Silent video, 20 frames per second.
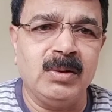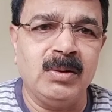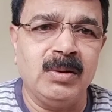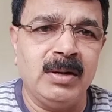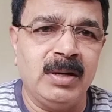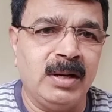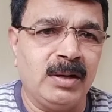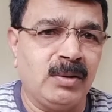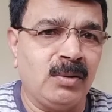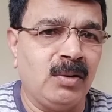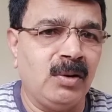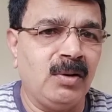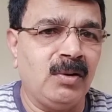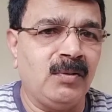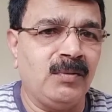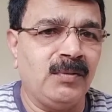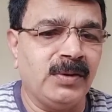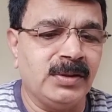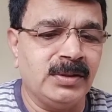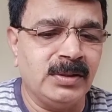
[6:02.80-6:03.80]
electronic
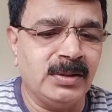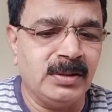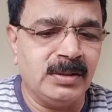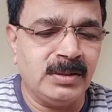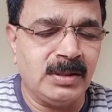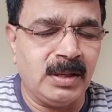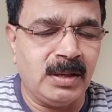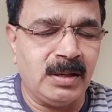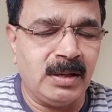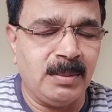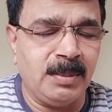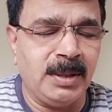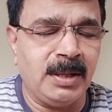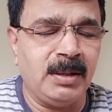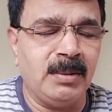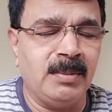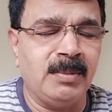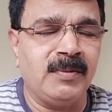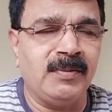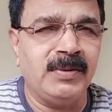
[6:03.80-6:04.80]
configuration, so atomic
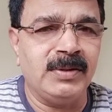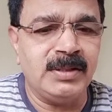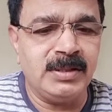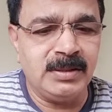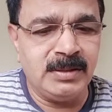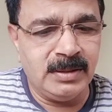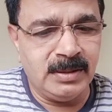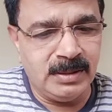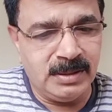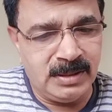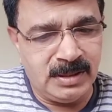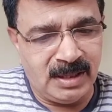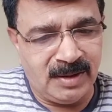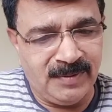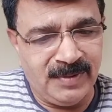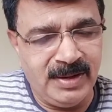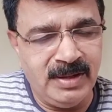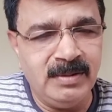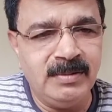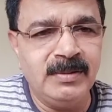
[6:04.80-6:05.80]
number first 7,